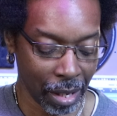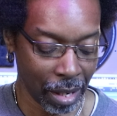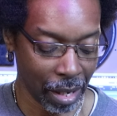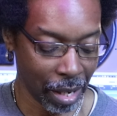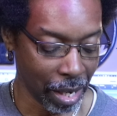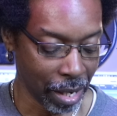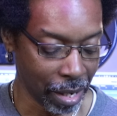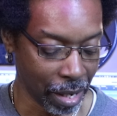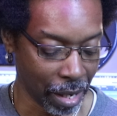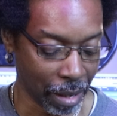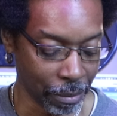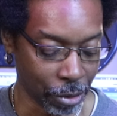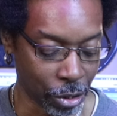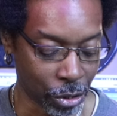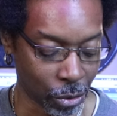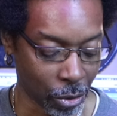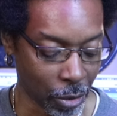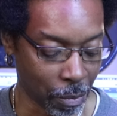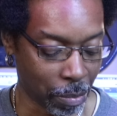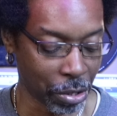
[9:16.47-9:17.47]
And you're
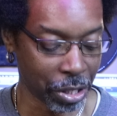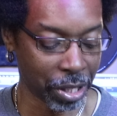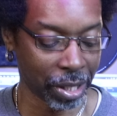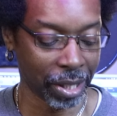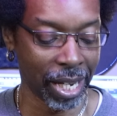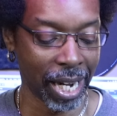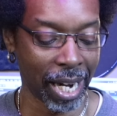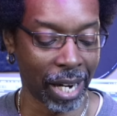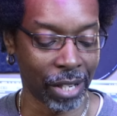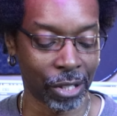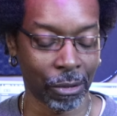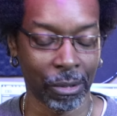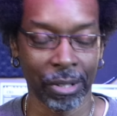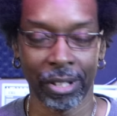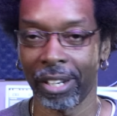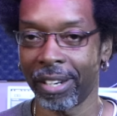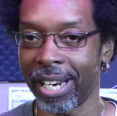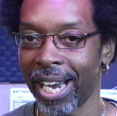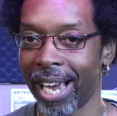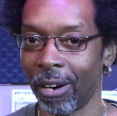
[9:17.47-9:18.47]
sort of pushing down. So
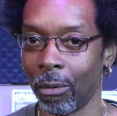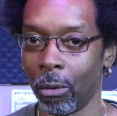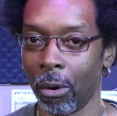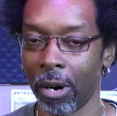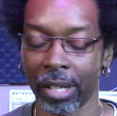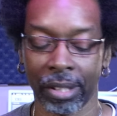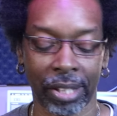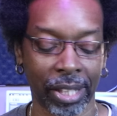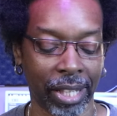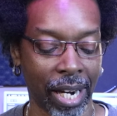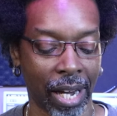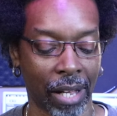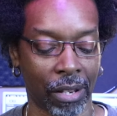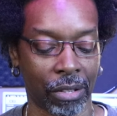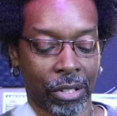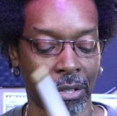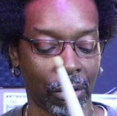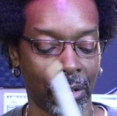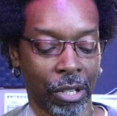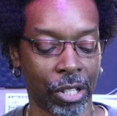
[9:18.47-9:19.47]
they're kind of working together.
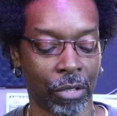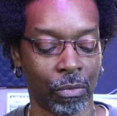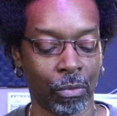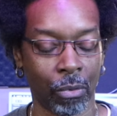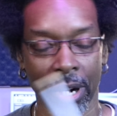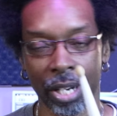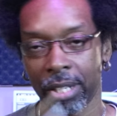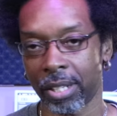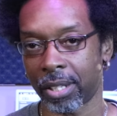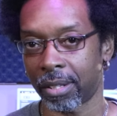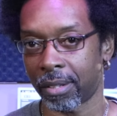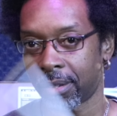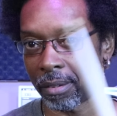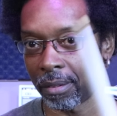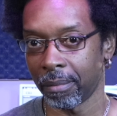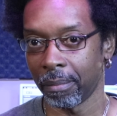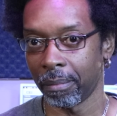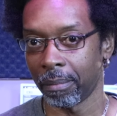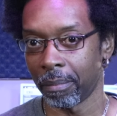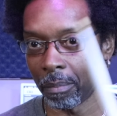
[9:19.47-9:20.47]
So there's the wrist
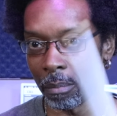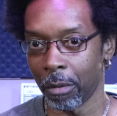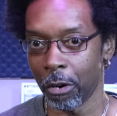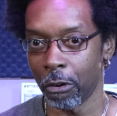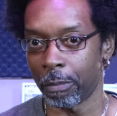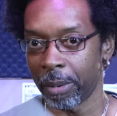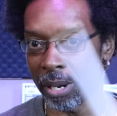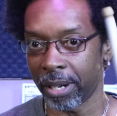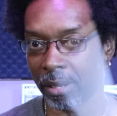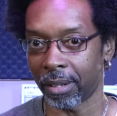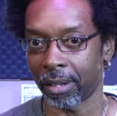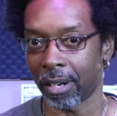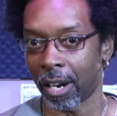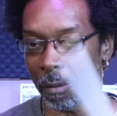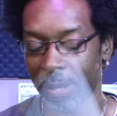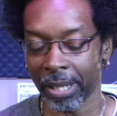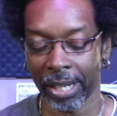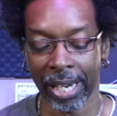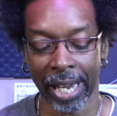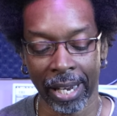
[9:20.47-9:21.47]
movement
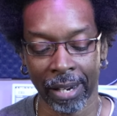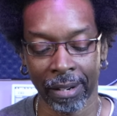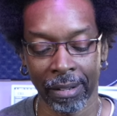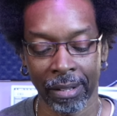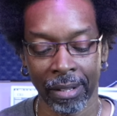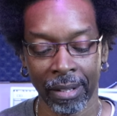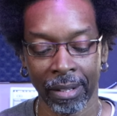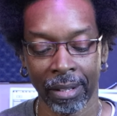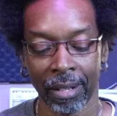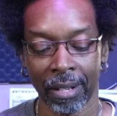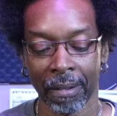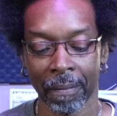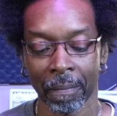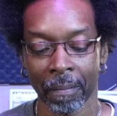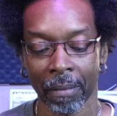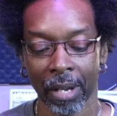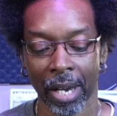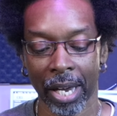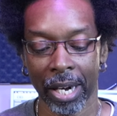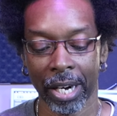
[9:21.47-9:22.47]
up and down.
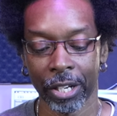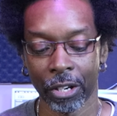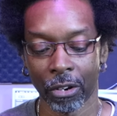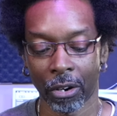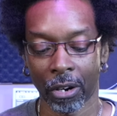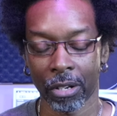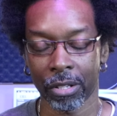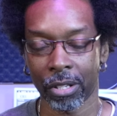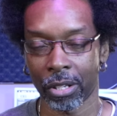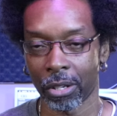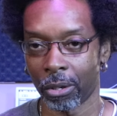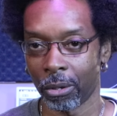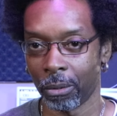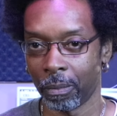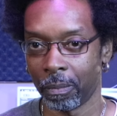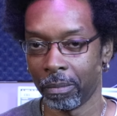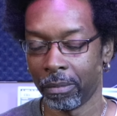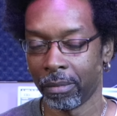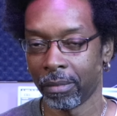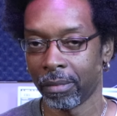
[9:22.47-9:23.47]
And then you're
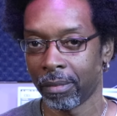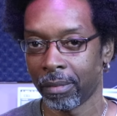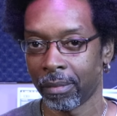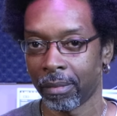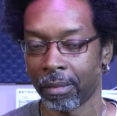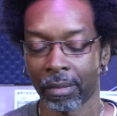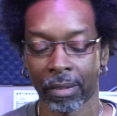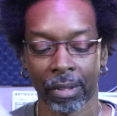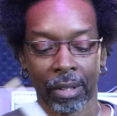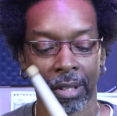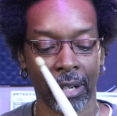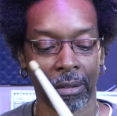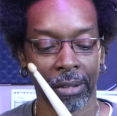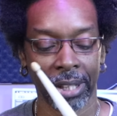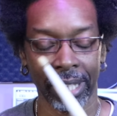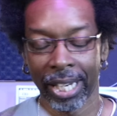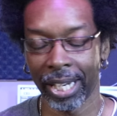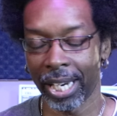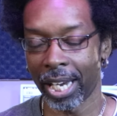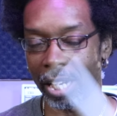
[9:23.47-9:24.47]
also, you know,
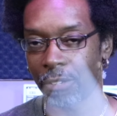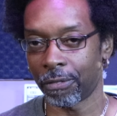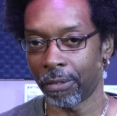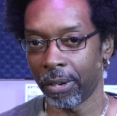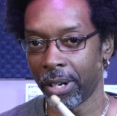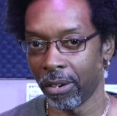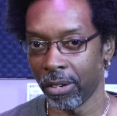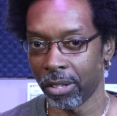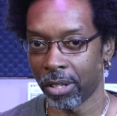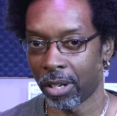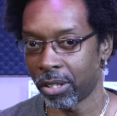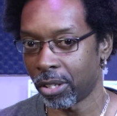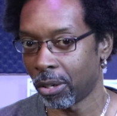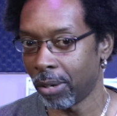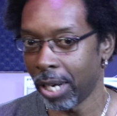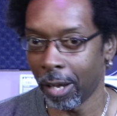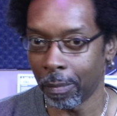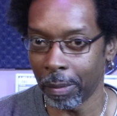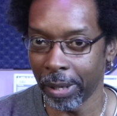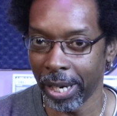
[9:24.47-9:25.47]
the index finger is also
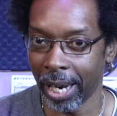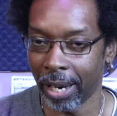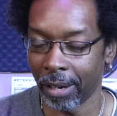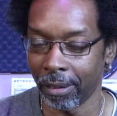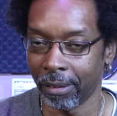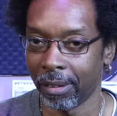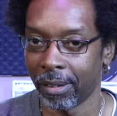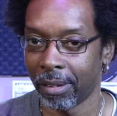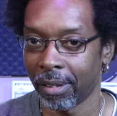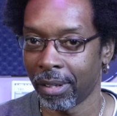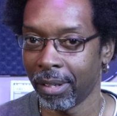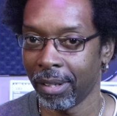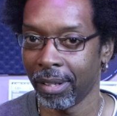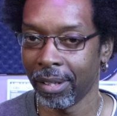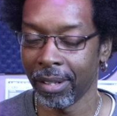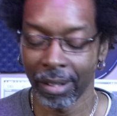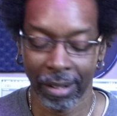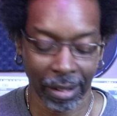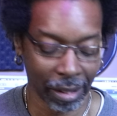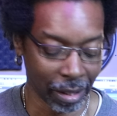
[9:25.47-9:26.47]
helping out
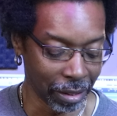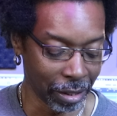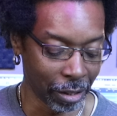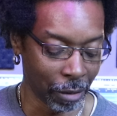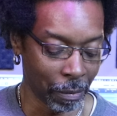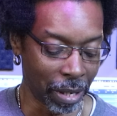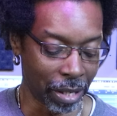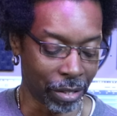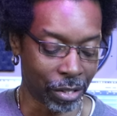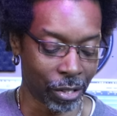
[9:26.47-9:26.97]
a little bit.